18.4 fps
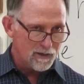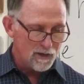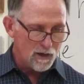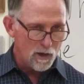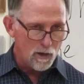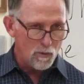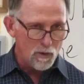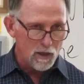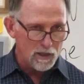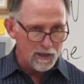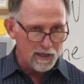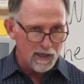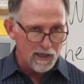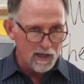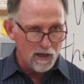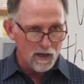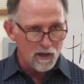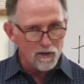all while
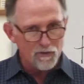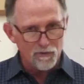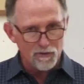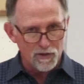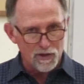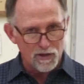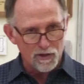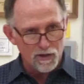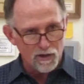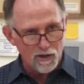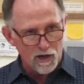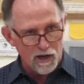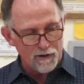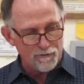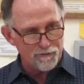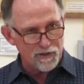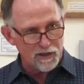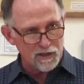leading all of you
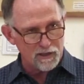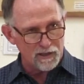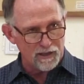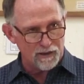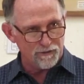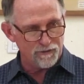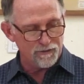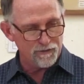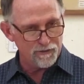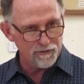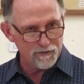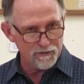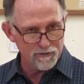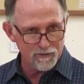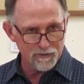off the cliff.